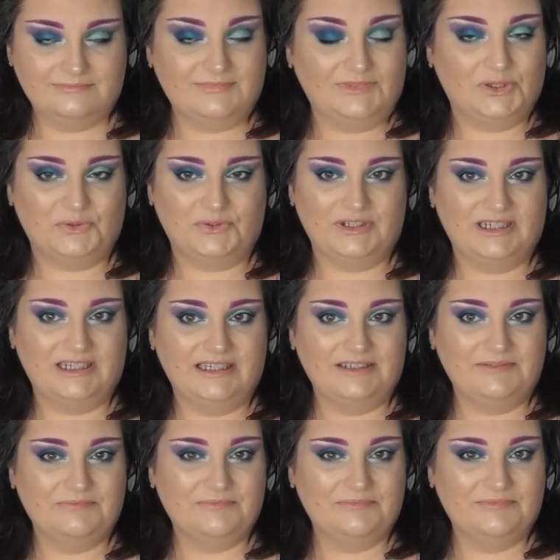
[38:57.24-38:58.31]
Not really.
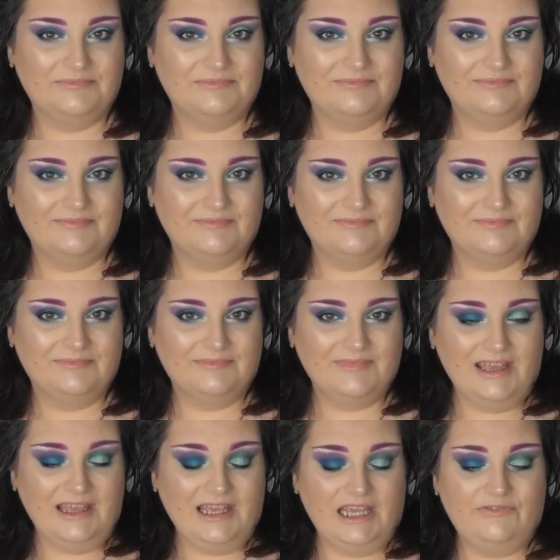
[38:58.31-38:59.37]

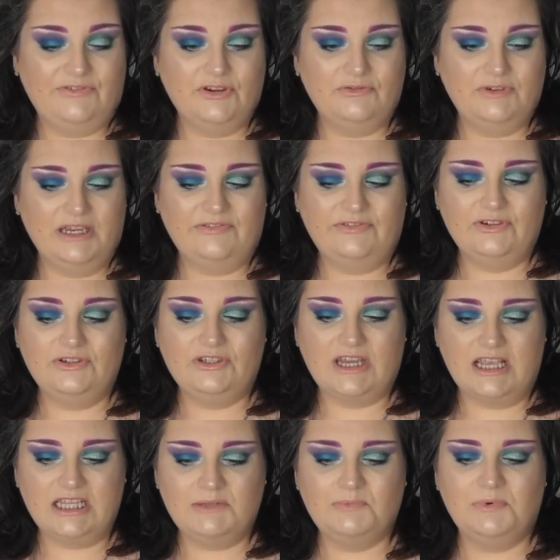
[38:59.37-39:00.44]
If you if you
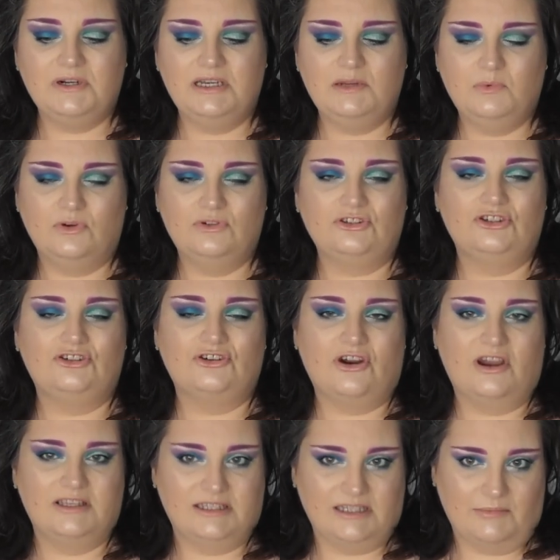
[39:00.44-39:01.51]
desperately want to
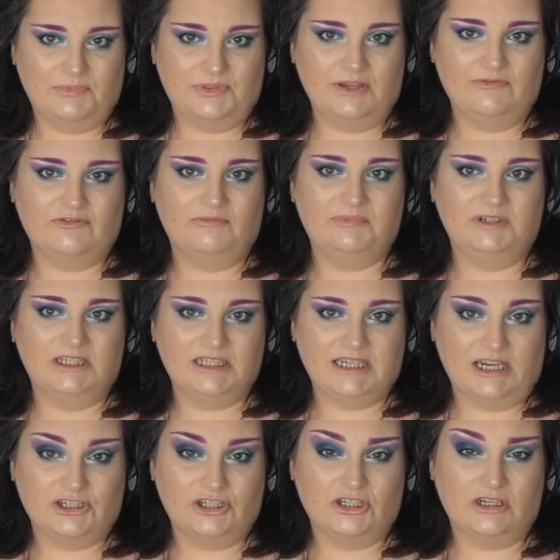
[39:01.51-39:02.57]
try something from
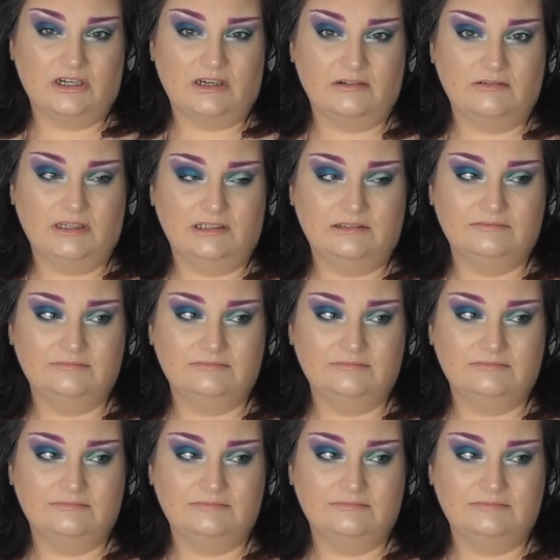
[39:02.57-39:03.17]
Natasha Denona,